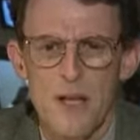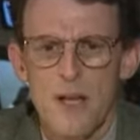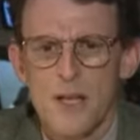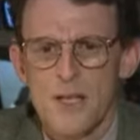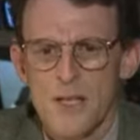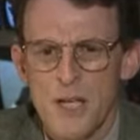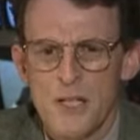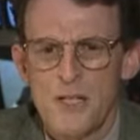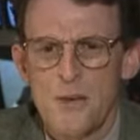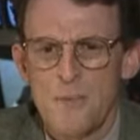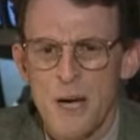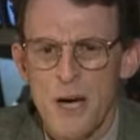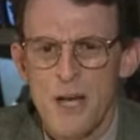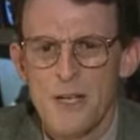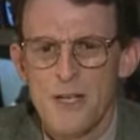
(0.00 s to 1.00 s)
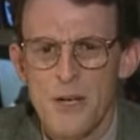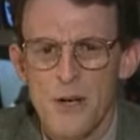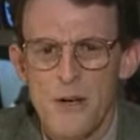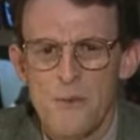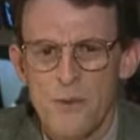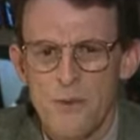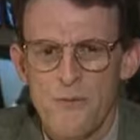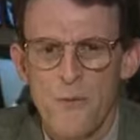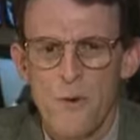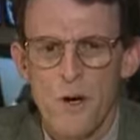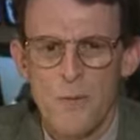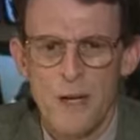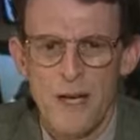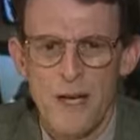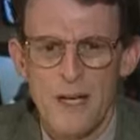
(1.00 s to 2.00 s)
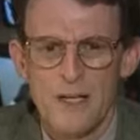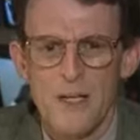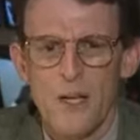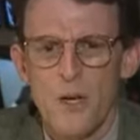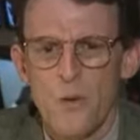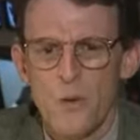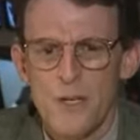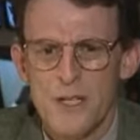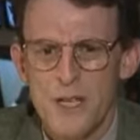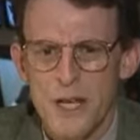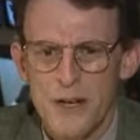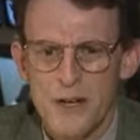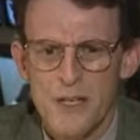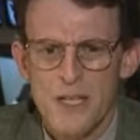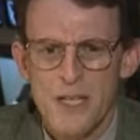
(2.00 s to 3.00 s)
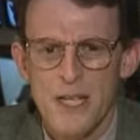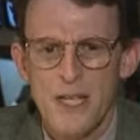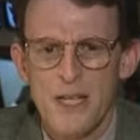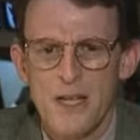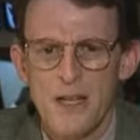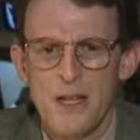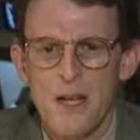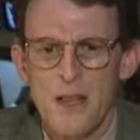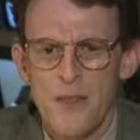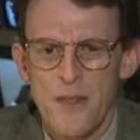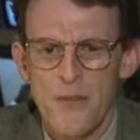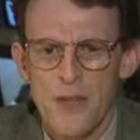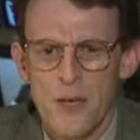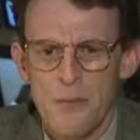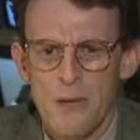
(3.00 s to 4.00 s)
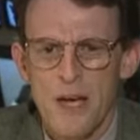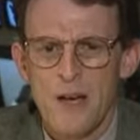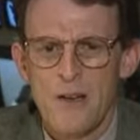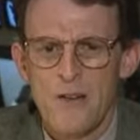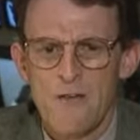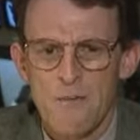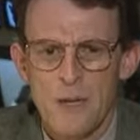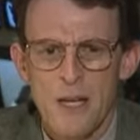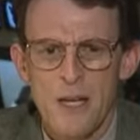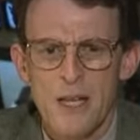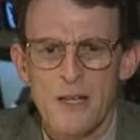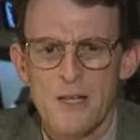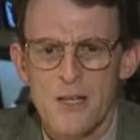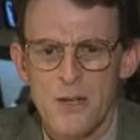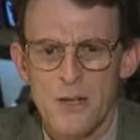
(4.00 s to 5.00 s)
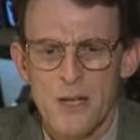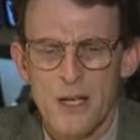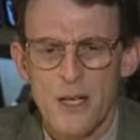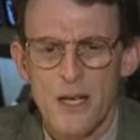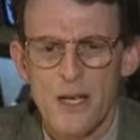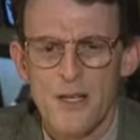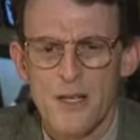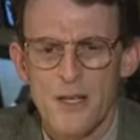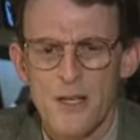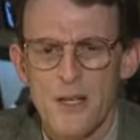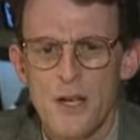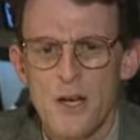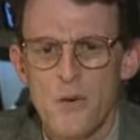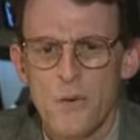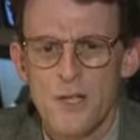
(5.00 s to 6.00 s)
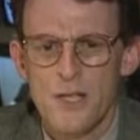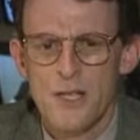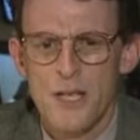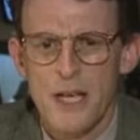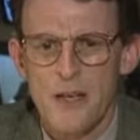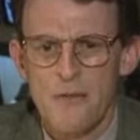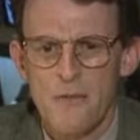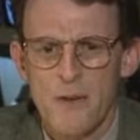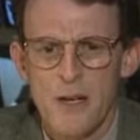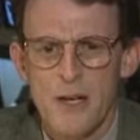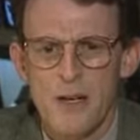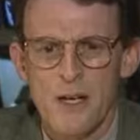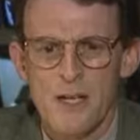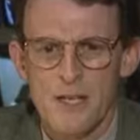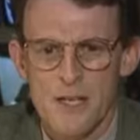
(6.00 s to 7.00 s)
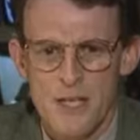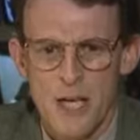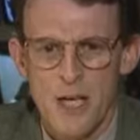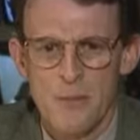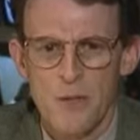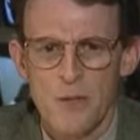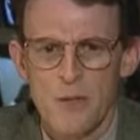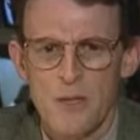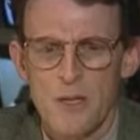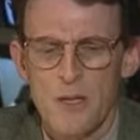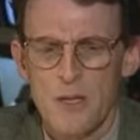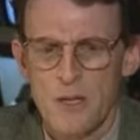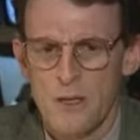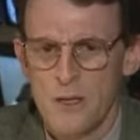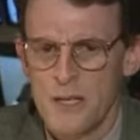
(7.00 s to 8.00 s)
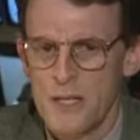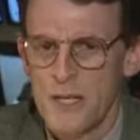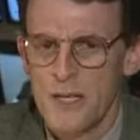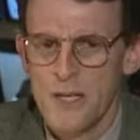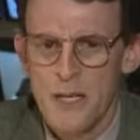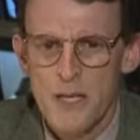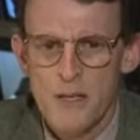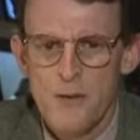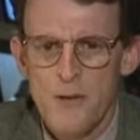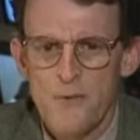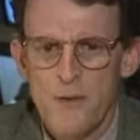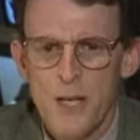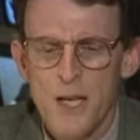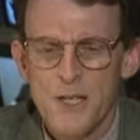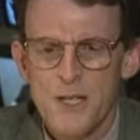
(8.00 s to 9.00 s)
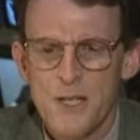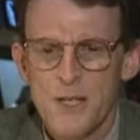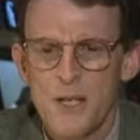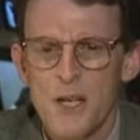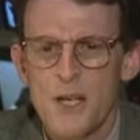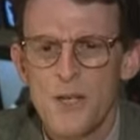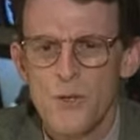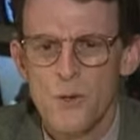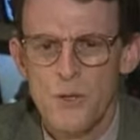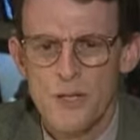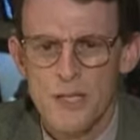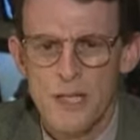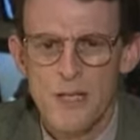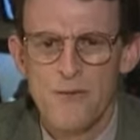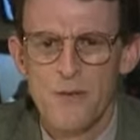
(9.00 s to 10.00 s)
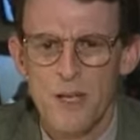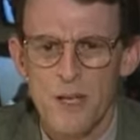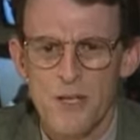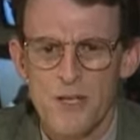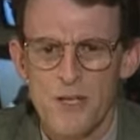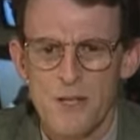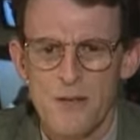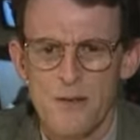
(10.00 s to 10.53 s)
Such a monetary reform act would guarantee that the amount of money in circulation would stay very stable, causing neither inflation nor deflation.